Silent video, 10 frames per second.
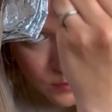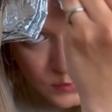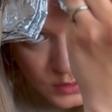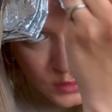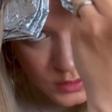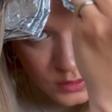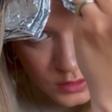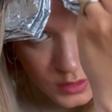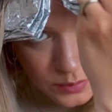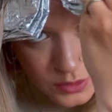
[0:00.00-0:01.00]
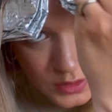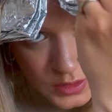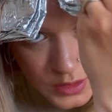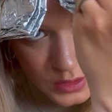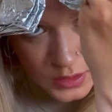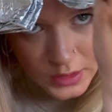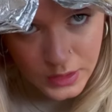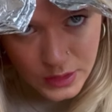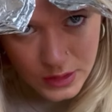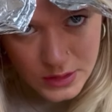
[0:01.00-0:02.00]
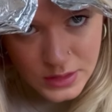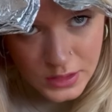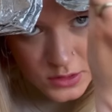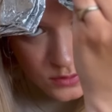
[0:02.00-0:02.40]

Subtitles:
another high point here at this edge of your